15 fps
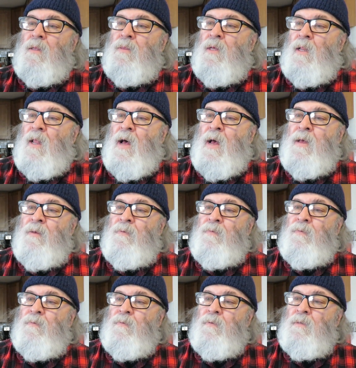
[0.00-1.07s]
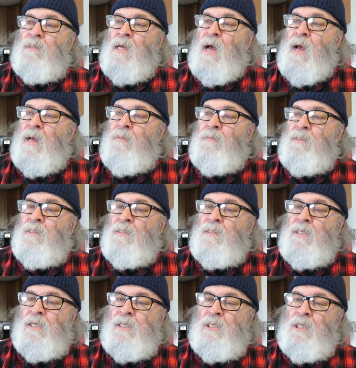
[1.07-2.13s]
The Life, Times, and
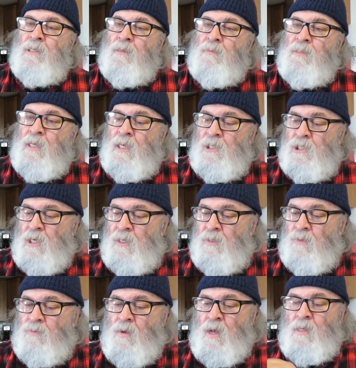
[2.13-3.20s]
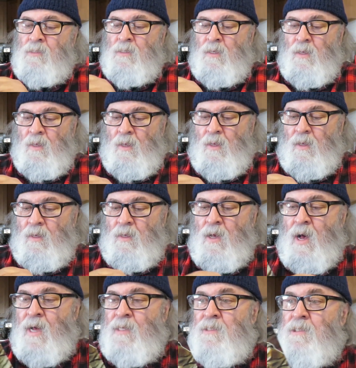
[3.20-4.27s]
Teachings of St. John of the Cross,
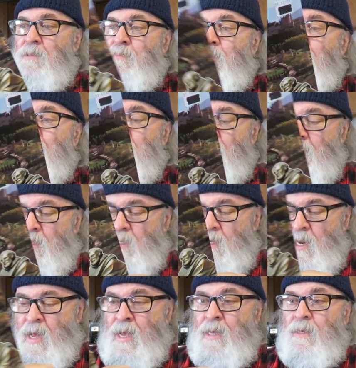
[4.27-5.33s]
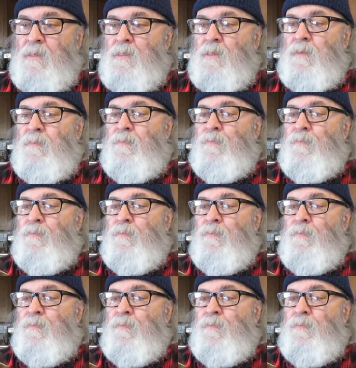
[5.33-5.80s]
God Speaks in the Night.